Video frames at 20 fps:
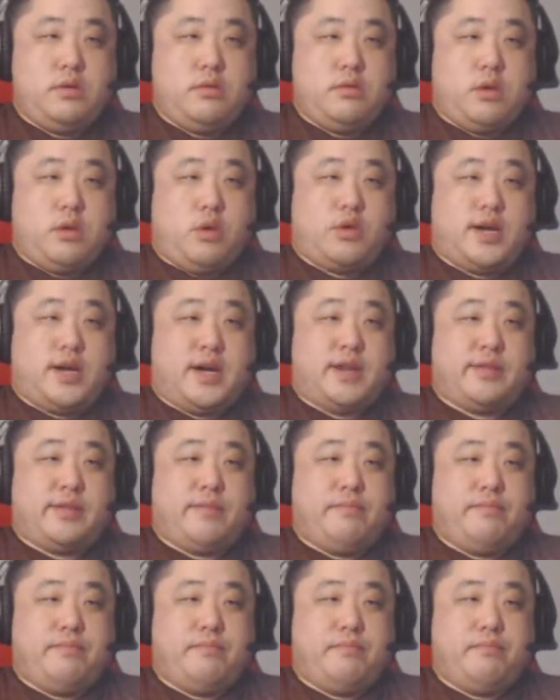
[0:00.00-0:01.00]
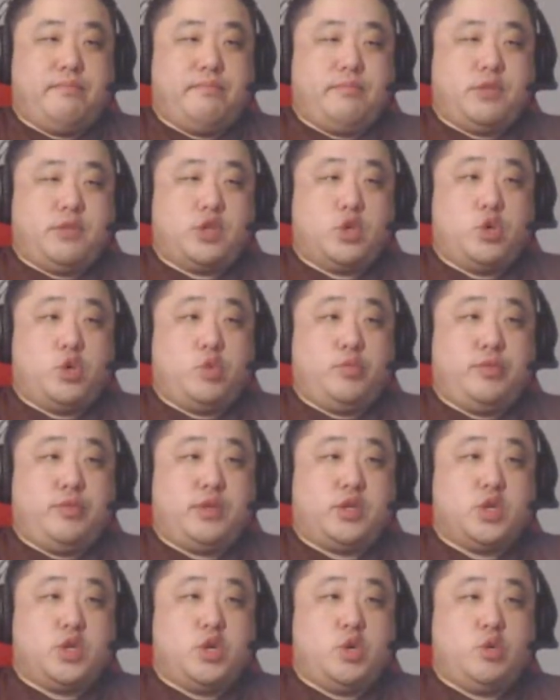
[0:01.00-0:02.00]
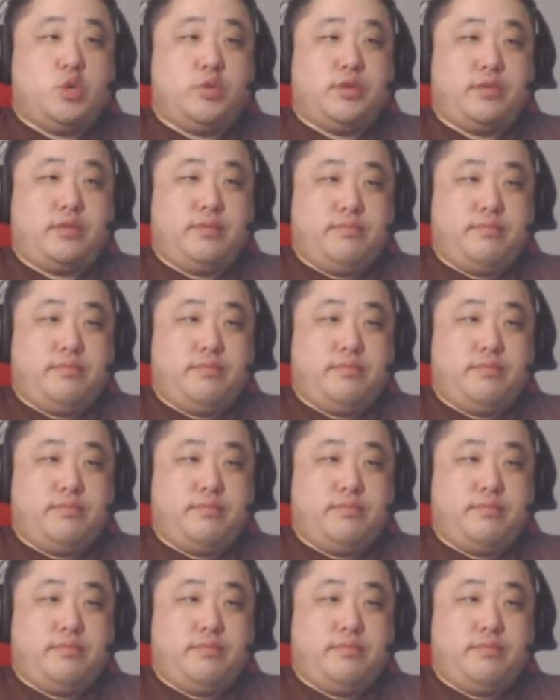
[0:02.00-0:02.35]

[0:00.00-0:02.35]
Oh god. Goon, goon.